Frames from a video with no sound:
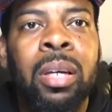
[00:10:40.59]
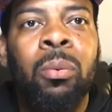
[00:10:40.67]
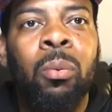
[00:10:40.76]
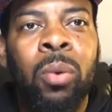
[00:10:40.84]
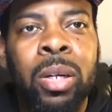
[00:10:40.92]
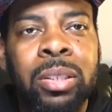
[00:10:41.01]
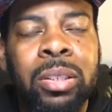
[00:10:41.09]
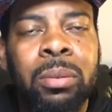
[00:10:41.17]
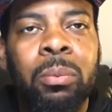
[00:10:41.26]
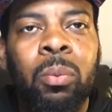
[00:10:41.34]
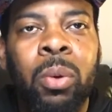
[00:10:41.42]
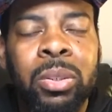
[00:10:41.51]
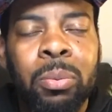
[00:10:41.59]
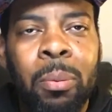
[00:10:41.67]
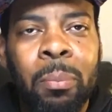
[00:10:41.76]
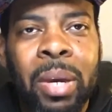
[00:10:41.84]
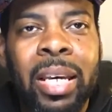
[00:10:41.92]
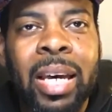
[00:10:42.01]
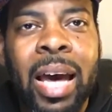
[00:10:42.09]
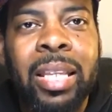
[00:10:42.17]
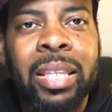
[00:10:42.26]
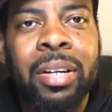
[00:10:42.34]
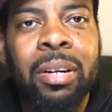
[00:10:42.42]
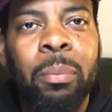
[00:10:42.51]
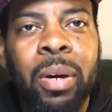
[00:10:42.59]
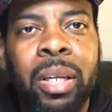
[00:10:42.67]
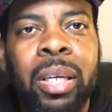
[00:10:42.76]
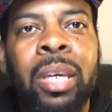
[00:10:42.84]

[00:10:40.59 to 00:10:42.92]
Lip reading: Once my man got their money,